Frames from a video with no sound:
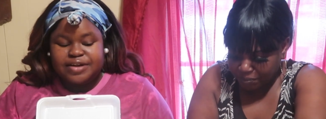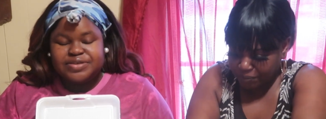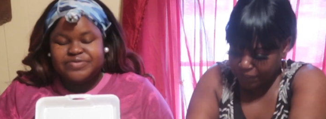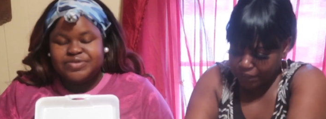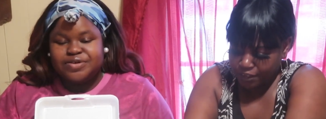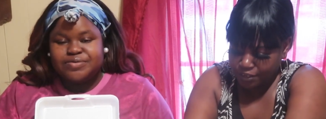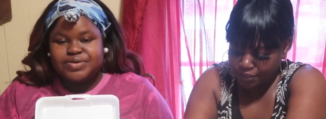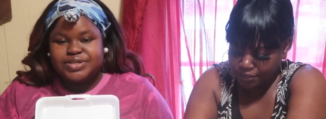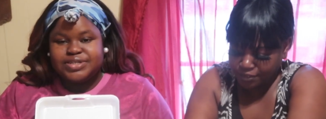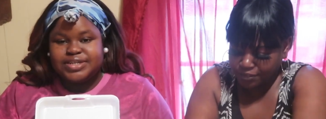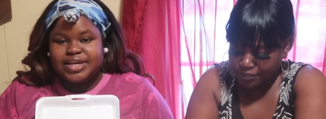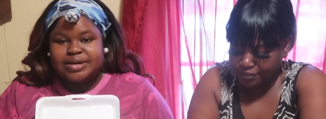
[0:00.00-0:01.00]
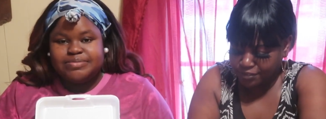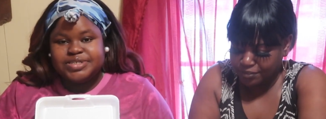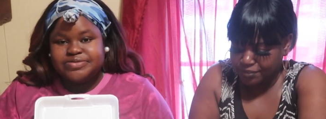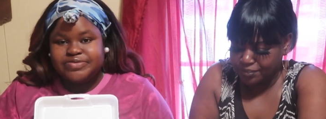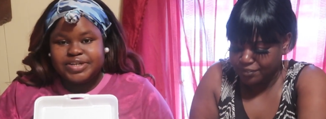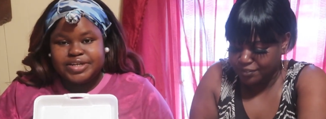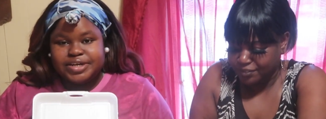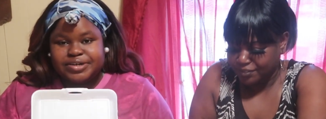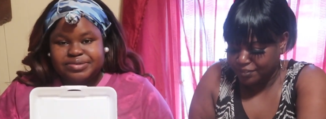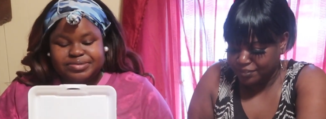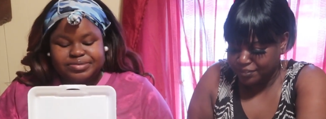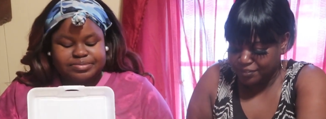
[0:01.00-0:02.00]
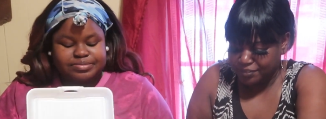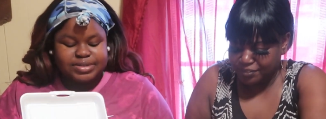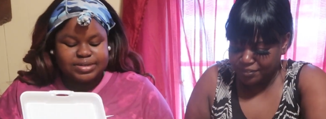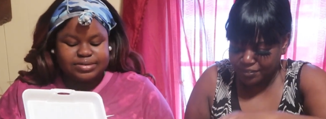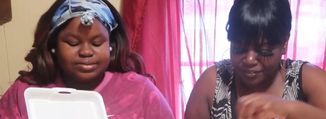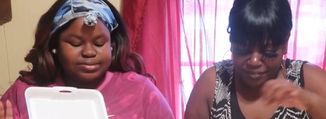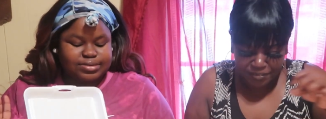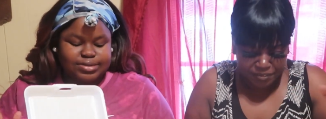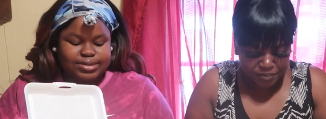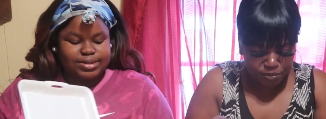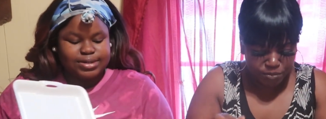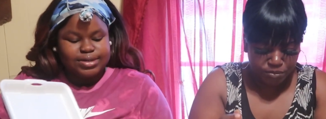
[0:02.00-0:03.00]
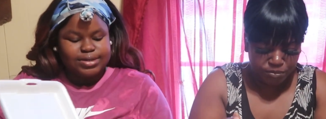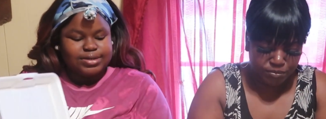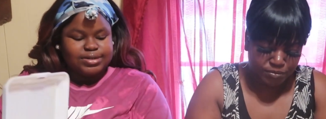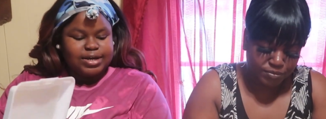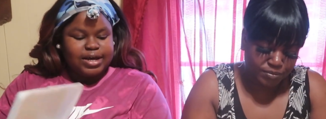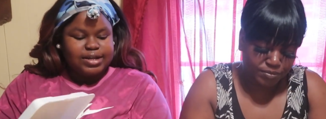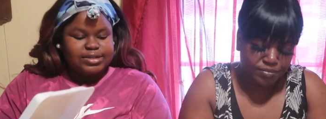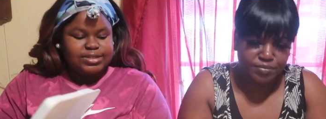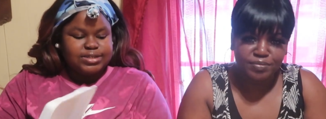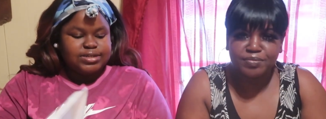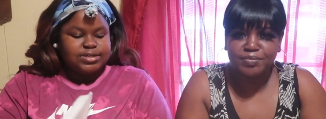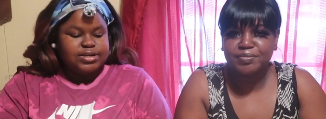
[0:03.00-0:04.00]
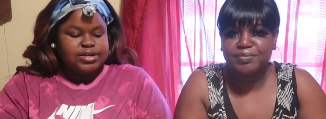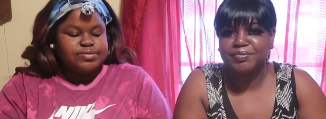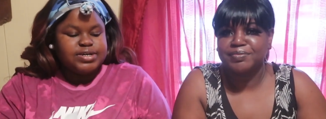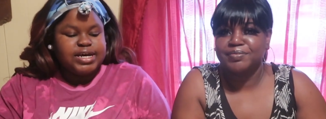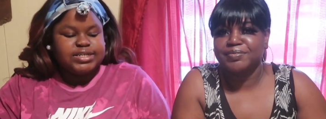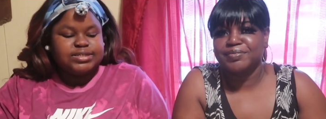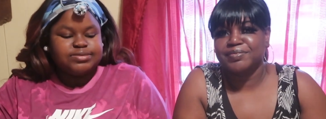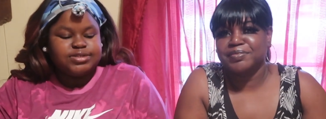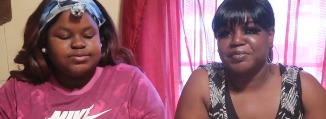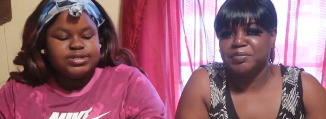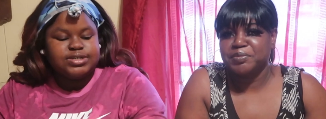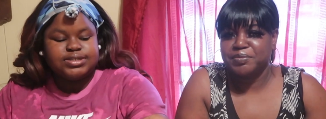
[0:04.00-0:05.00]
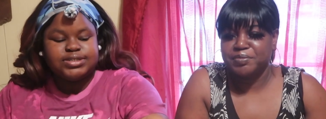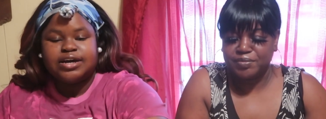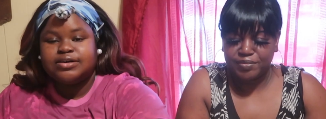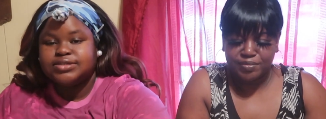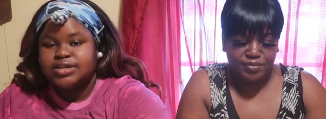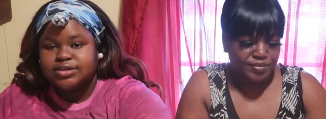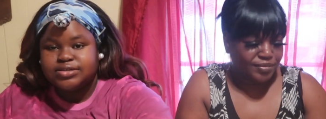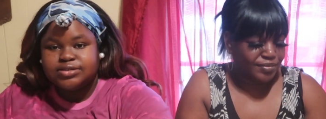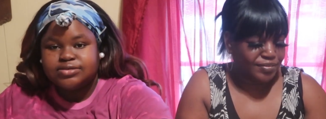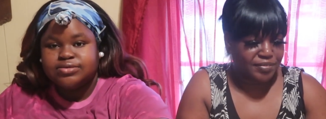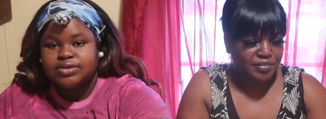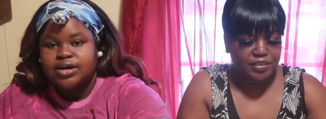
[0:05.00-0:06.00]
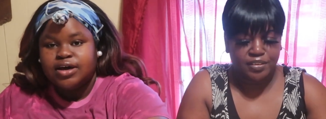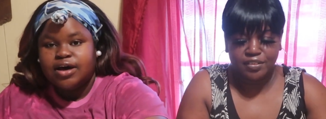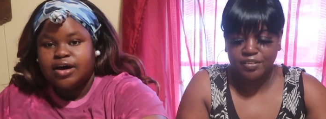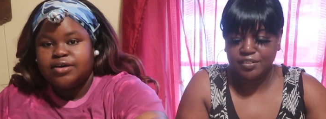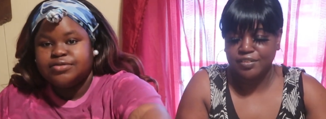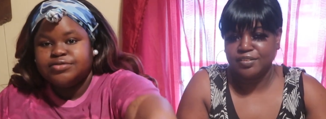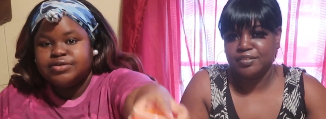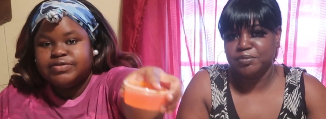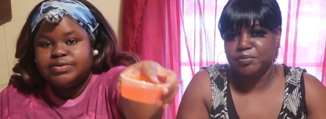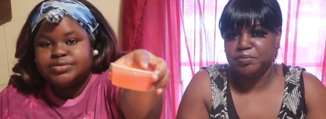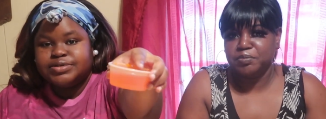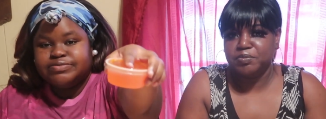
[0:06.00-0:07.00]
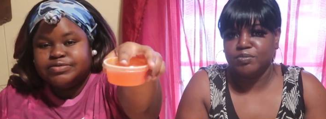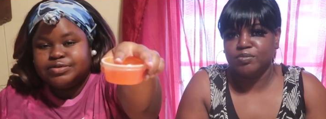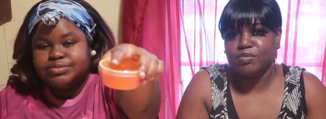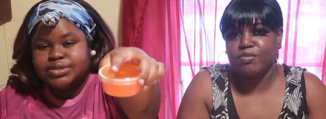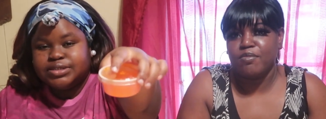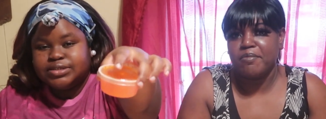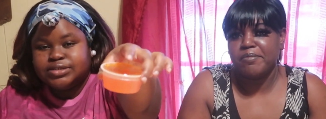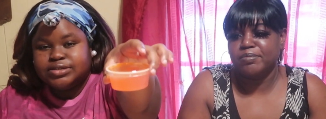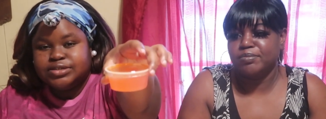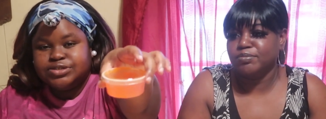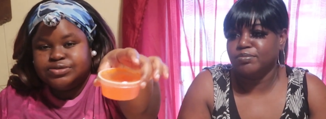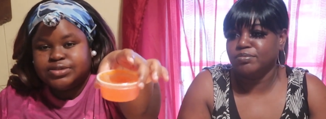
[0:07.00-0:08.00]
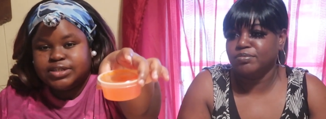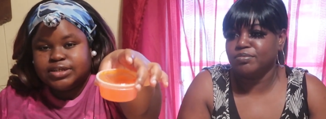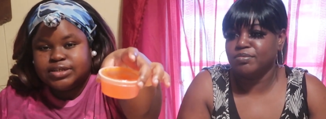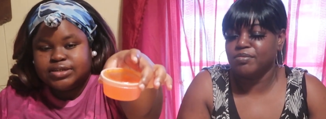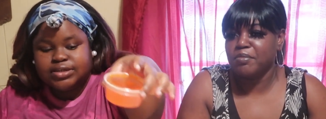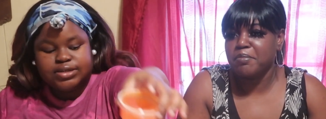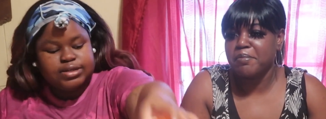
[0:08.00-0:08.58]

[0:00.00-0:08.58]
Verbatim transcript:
Speaker 1: I don't even know what to name this video, but y'all will see it. And we got some sweet and sour sauce too. I don't know if I'm even gonna be using it.